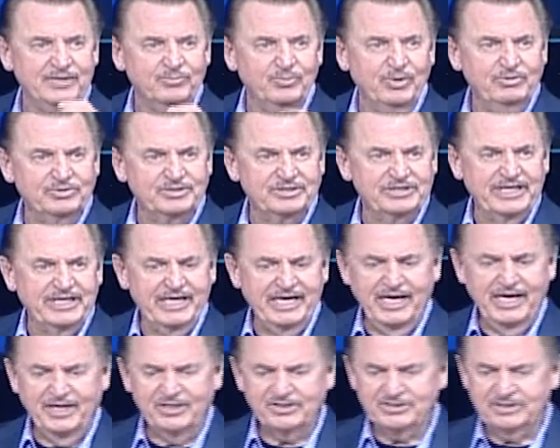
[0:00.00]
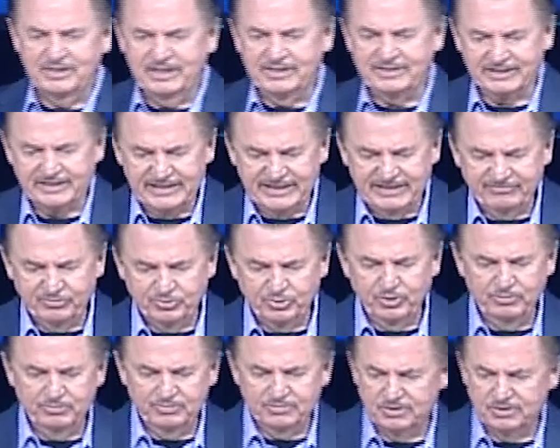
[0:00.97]
and we was in the house, in the living
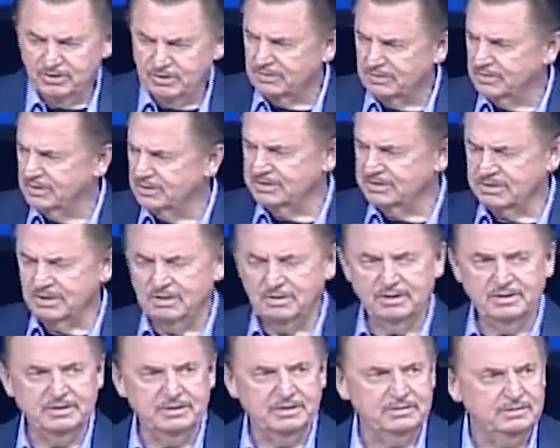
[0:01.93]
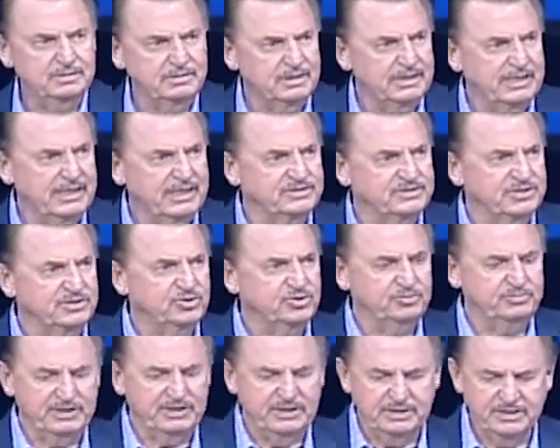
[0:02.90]
room, little, a little, little house, not too
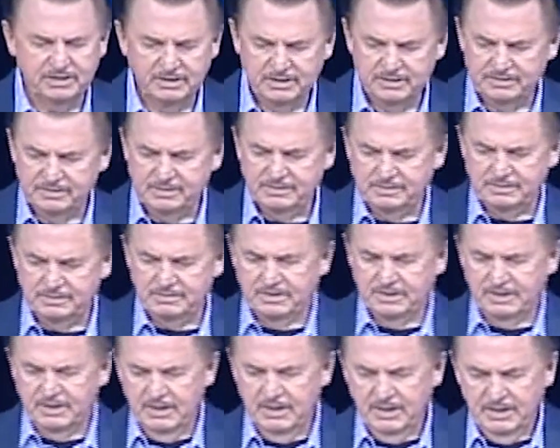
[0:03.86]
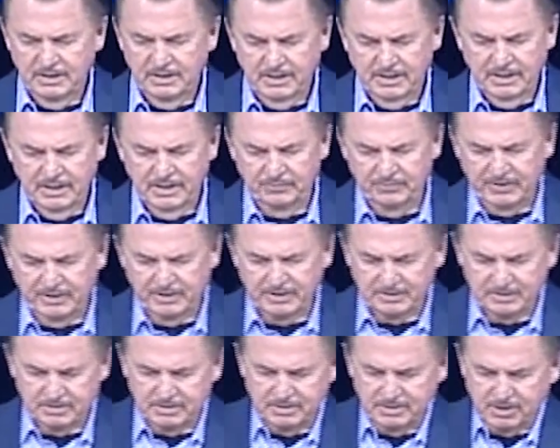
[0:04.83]
big. And we had a
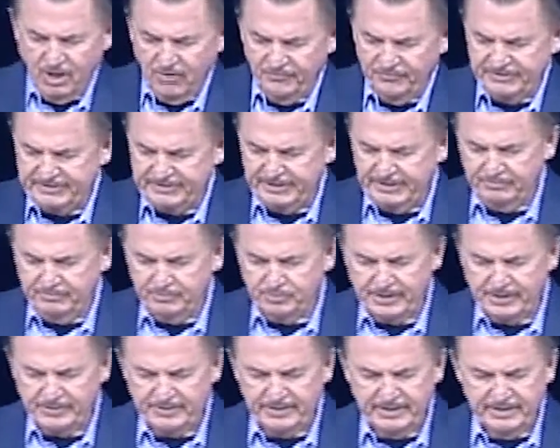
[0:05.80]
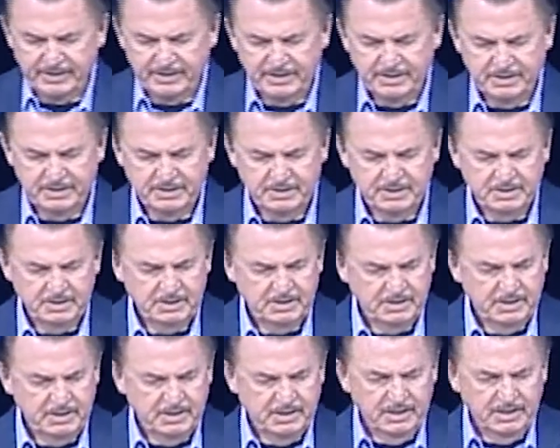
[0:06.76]
coffee table right there
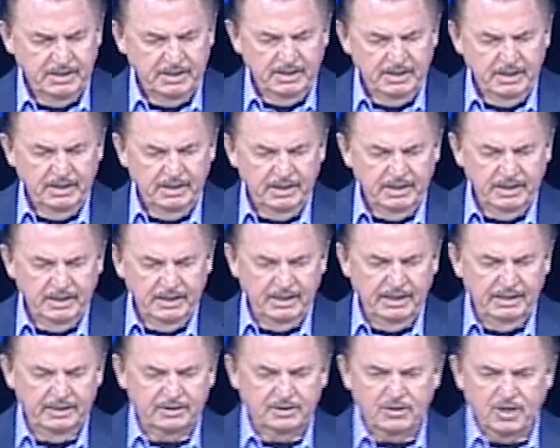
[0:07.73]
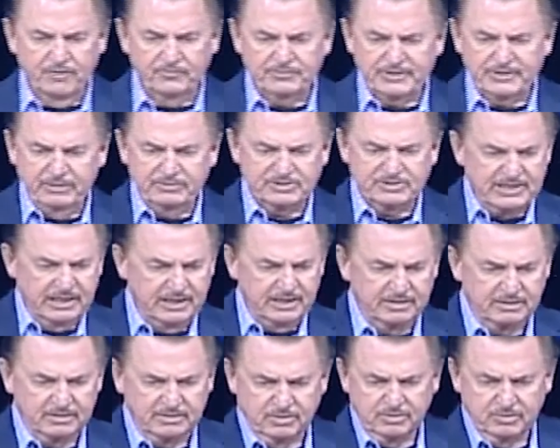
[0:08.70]
and the coffee table was kind
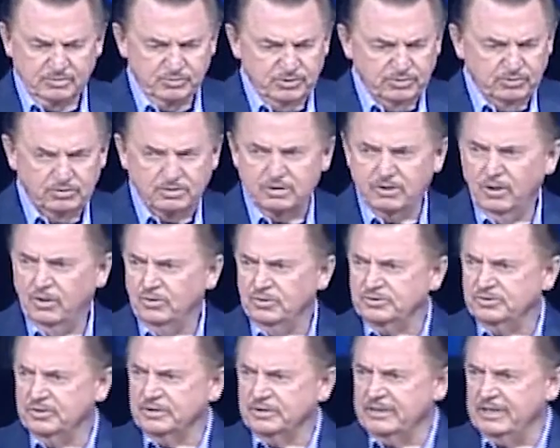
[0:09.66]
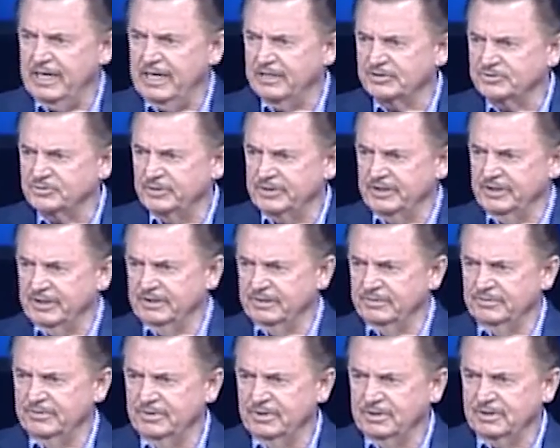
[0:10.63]
of real close to the couch when they
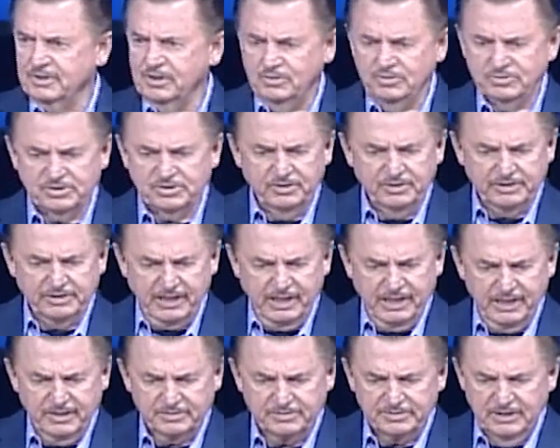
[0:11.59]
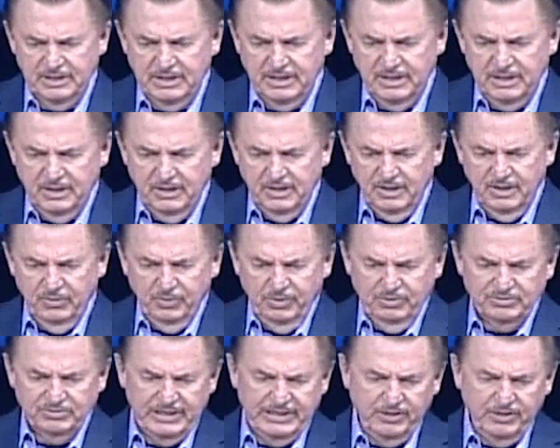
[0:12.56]
hunted, pretty close to the couch. And we
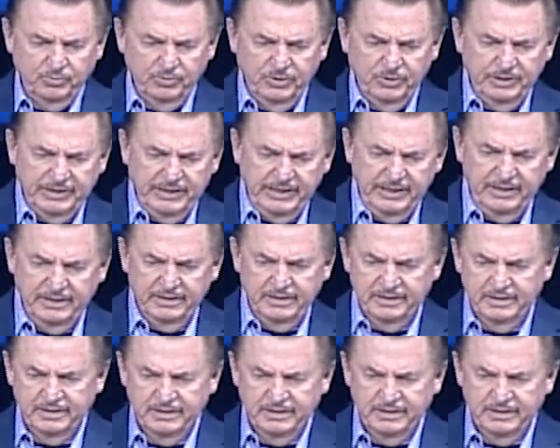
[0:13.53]
were sitting on one end,